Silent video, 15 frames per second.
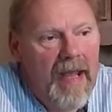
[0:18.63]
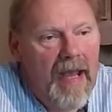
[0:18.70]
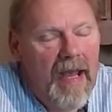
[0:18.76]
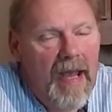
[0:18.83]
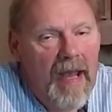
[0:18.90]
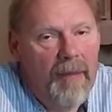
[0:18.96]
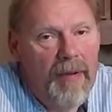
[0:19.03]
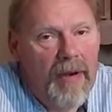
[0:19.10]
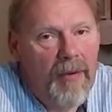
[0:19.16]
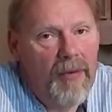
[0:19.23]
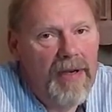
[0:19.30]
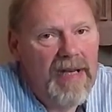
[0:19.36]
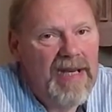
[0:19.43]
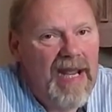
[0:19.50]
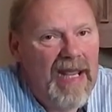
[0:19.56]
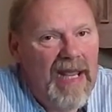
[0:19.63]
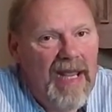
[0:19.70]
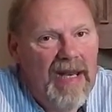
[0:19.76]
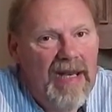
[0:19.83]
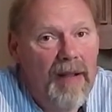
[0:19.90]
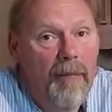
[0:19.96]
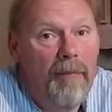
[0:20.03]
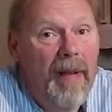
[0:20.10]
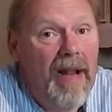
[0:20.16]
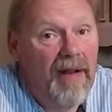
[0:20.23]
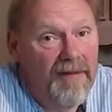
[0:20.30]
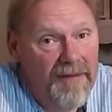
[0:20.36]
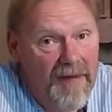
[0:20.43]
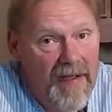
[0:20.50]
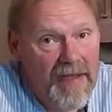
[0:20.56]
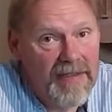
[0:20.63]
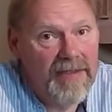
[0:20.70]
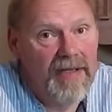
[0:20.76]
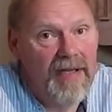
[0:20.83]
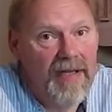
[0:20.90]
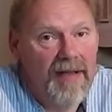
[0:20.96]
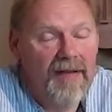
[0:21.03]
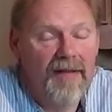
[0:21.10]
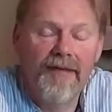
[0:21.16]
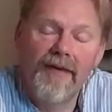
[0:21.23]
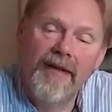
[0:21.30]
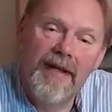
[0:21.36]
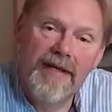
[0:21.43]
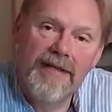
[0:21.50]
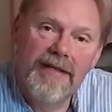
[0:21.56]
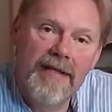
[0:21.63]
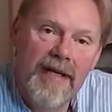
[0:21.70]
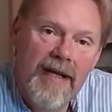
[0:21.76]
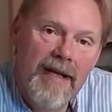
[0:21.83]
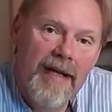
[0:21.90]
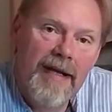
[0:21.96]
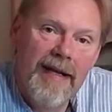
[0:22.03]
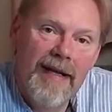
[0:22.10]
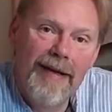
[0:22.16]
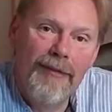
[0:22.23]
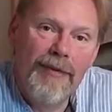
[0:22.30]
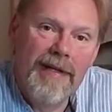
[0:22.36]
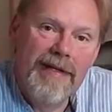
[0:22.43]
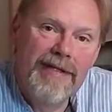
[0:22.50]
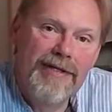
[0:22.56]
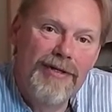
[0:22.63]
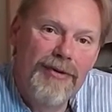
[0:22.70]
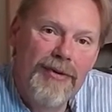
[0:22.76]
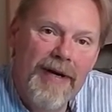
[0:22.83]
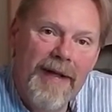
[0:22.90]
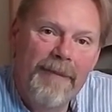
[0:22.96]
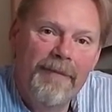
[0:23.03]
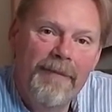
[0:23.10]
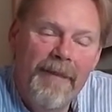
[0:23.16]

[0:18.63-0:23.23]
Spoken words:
But I want to take you to Belfast for this wee story.